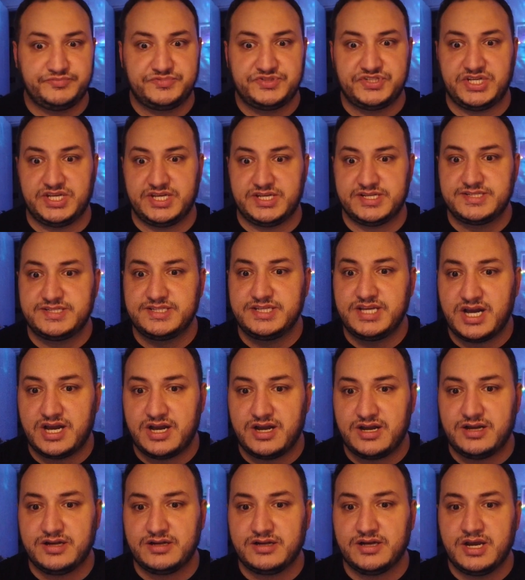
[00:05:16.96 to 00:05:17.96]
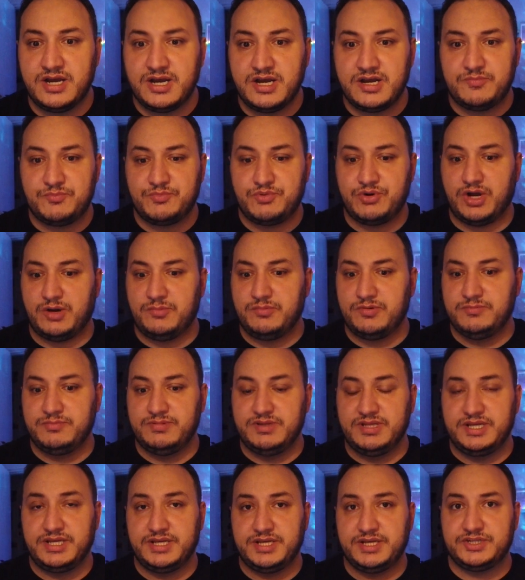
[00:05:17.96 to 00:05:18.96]
She's young.
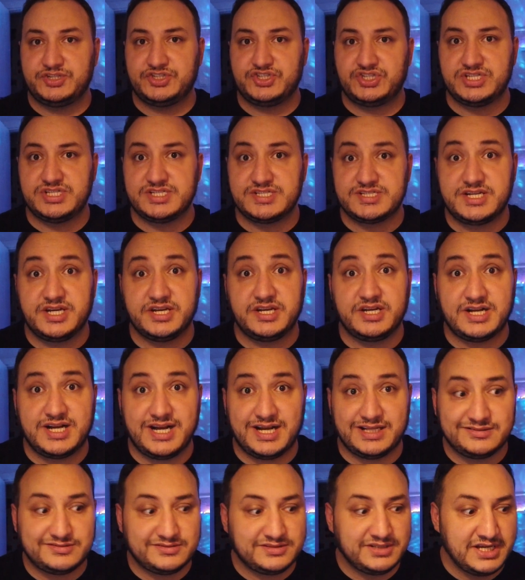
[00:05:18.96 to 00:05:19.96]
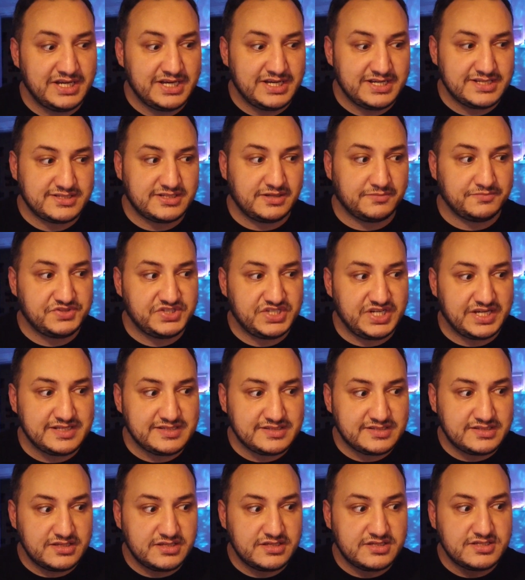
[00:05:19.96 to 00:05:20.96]
Probably she's gonna get some
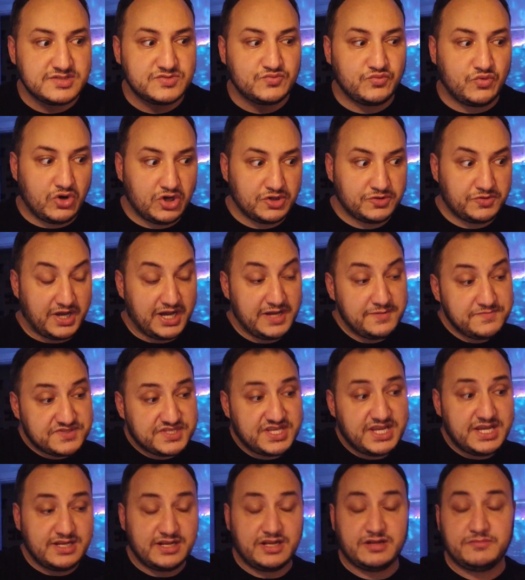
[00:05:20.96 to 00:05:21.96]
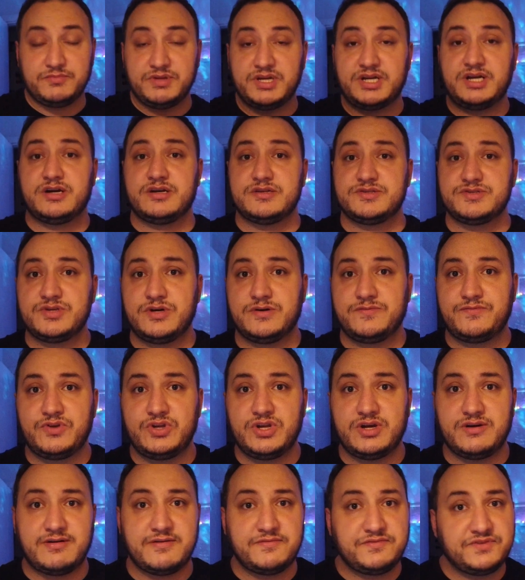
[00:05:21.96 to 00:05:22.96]
Gen Z is what I'm saying that because of,
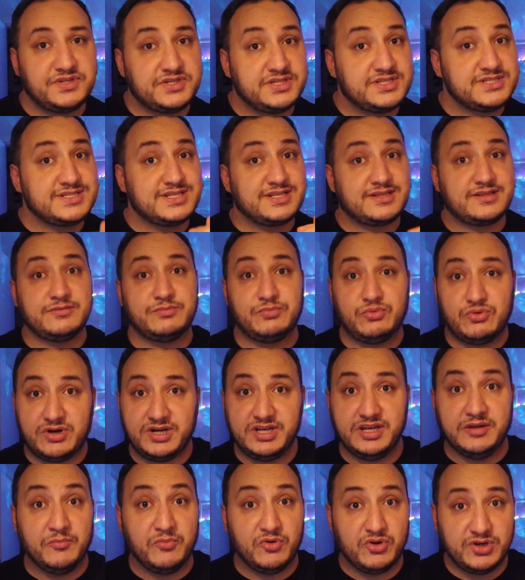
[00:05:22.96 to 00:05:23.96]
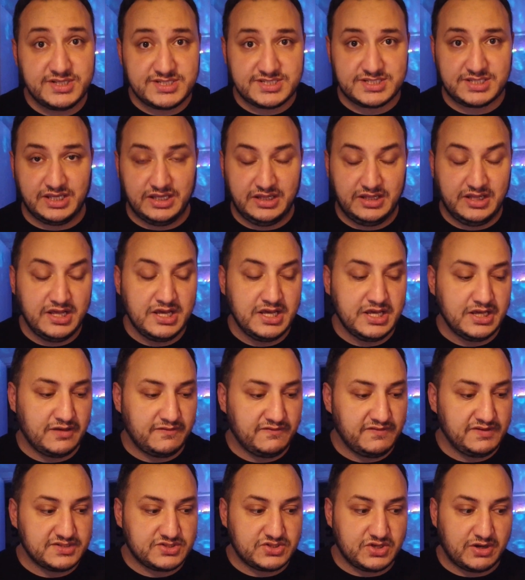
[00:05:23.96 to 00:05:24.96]
you know, after the Zitte Boğan in Måneskin,
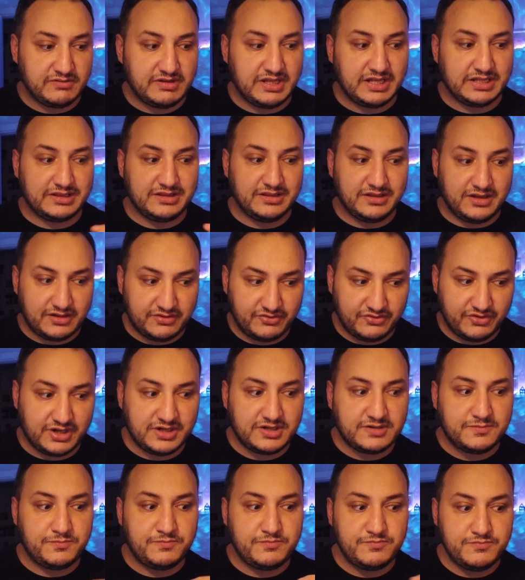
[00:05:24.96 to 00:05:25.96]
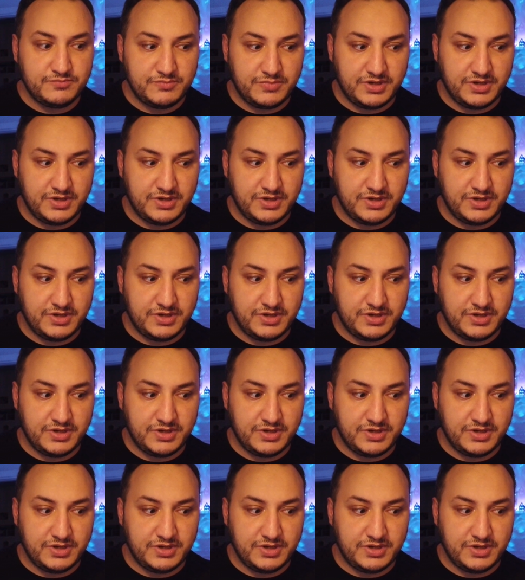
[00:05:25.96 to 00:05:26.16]
we saw that rock